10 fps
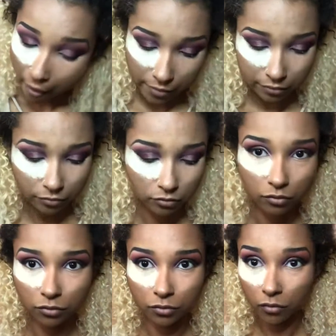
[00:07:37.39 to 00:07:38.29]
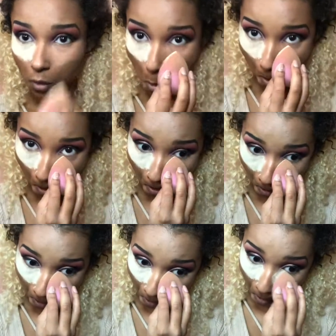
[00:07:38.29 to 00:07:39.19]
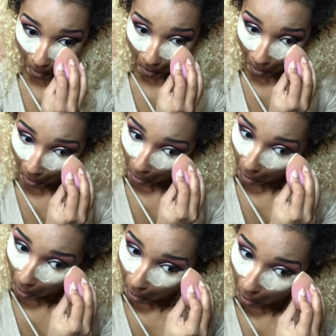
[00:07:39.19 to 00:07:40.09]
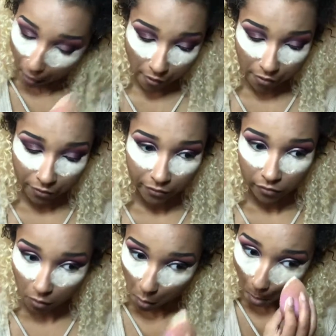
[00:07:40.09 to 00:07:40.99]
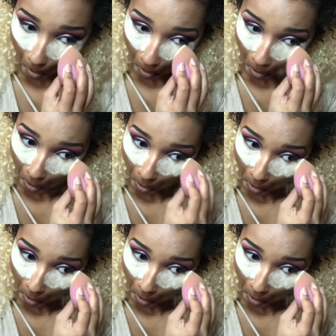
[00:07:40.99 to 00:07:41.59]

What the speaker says: What you don't want to do is set something that is wrong.